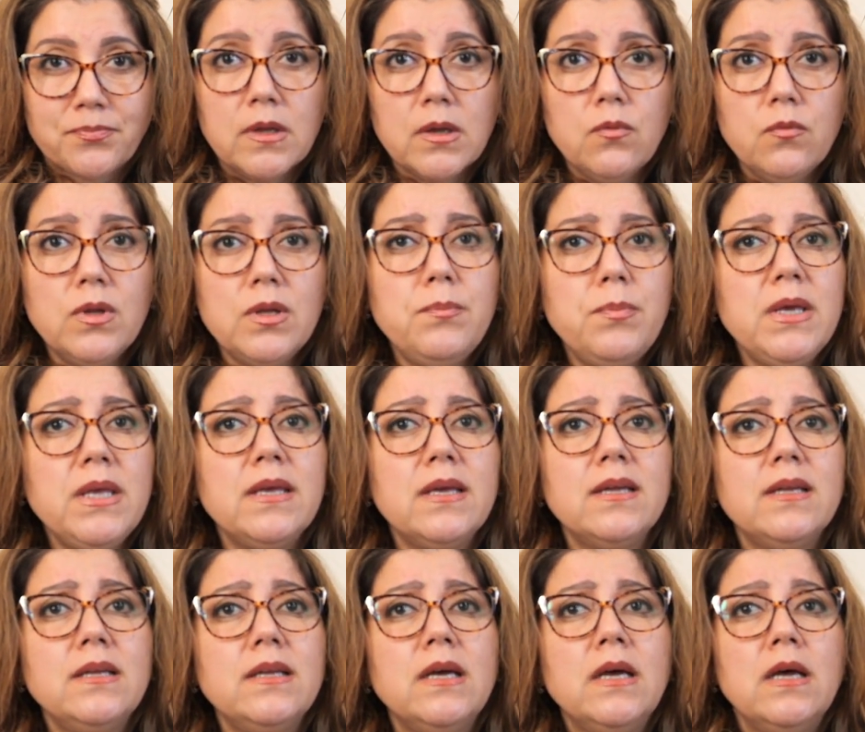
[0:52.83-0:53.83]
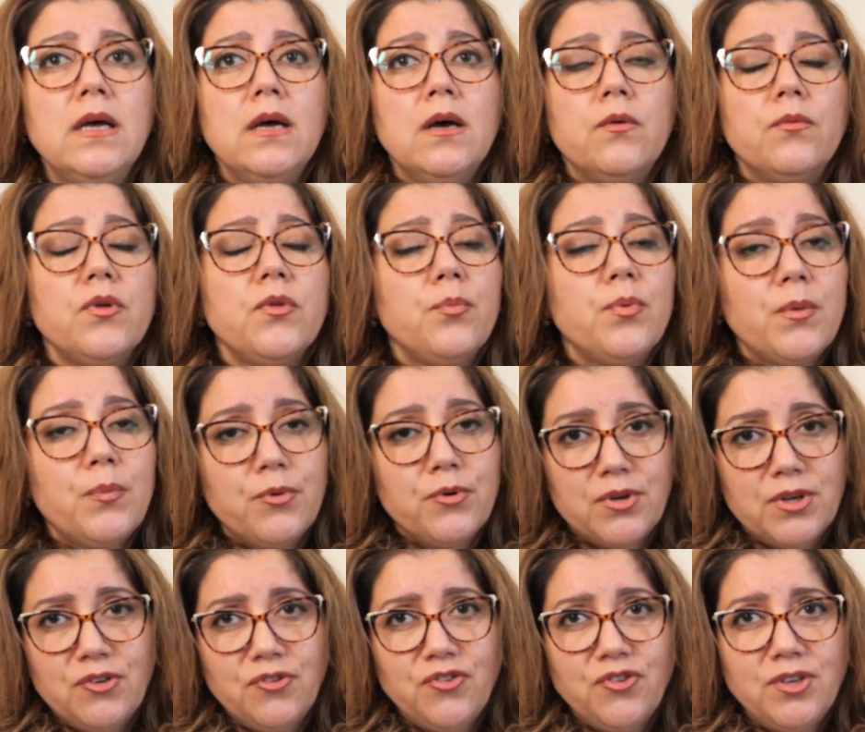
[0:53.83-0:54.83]
We'll begin with
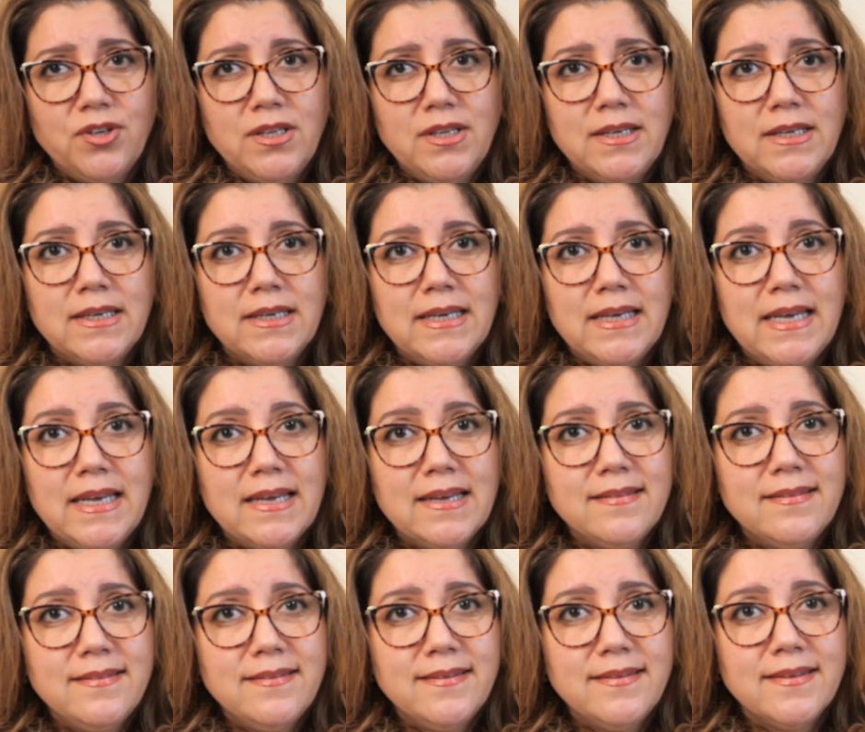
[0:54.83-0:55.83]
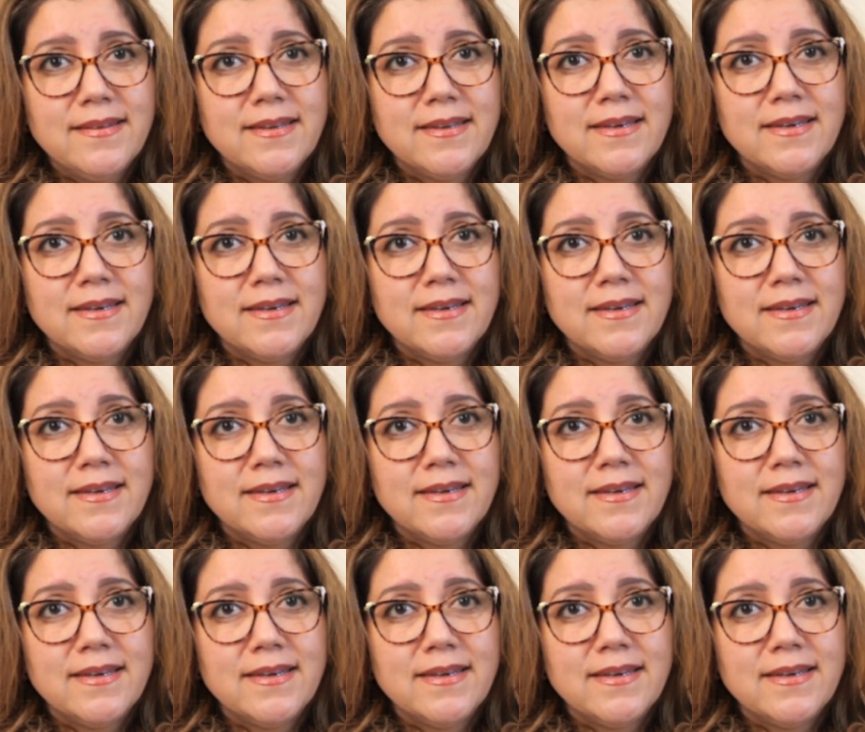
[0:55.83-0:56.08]
preparation and